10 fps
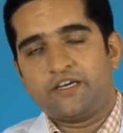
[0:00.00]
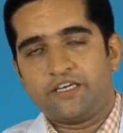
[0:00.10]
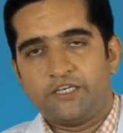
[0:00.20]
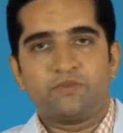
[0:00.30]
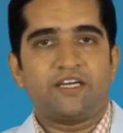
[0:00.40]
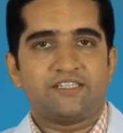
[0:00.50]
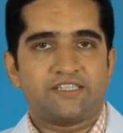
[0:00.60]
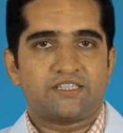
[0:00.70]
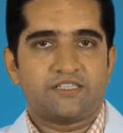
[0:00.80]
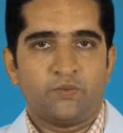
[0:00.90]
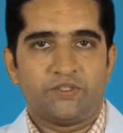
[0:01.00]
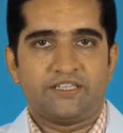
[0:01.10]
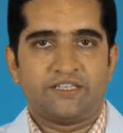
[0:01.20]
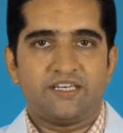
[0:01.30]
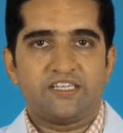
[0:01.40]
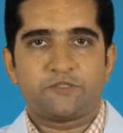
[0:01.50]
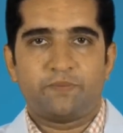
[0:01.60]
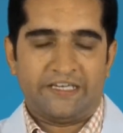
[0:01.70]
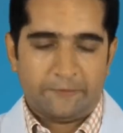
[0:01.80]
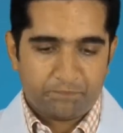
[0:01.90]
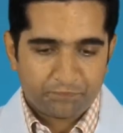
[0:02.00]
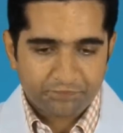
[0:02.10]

hemolysis within the spleen.